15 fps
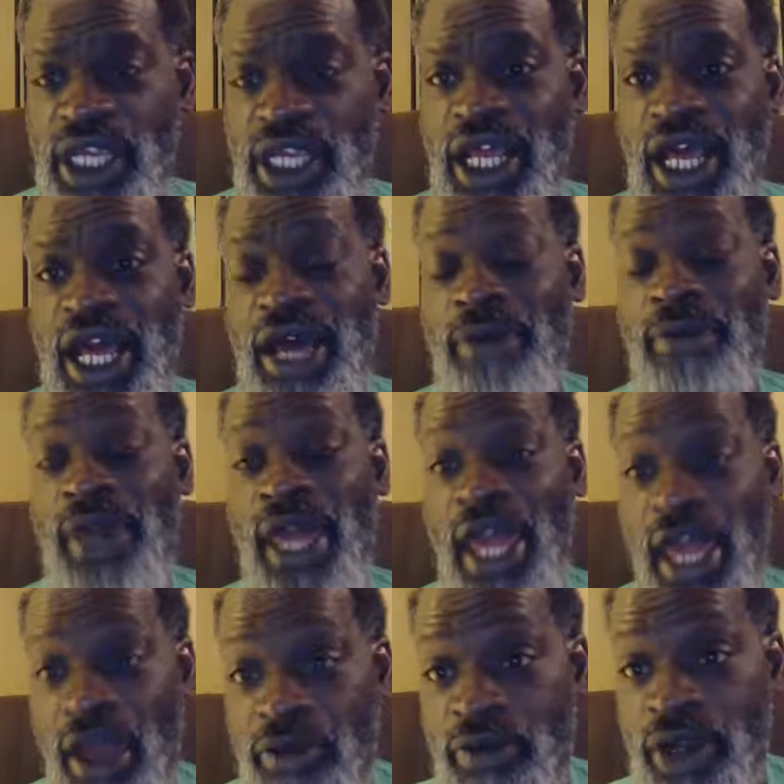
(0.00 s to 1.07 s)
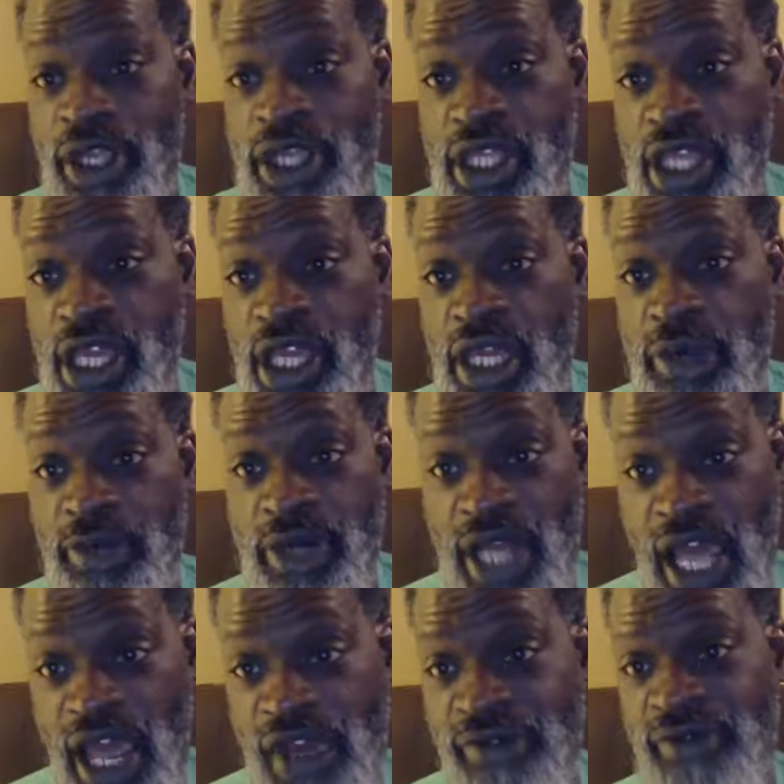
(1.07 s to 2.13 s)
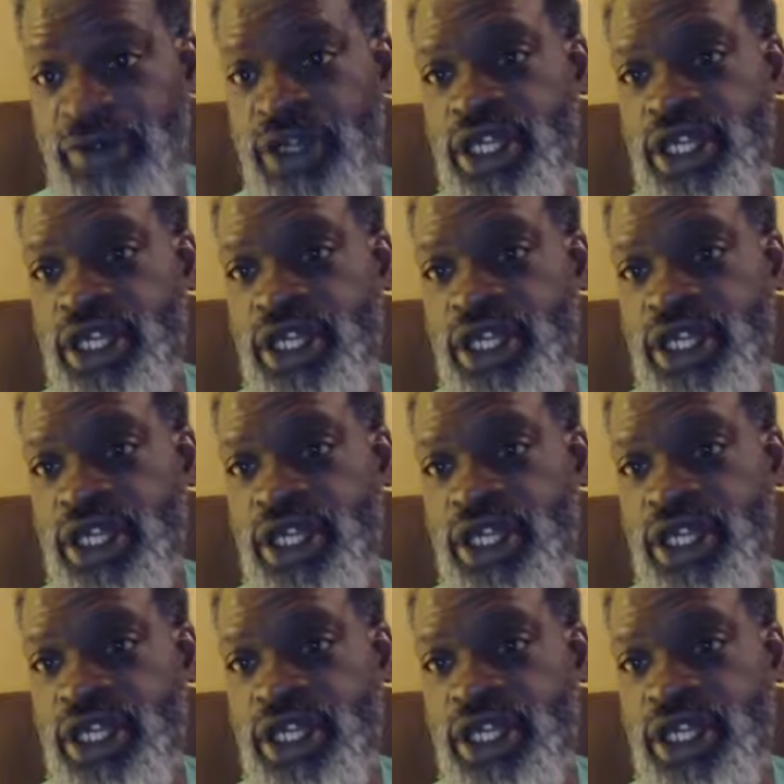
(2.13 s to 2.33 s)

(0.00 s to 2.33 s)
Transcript: I'm everything but African.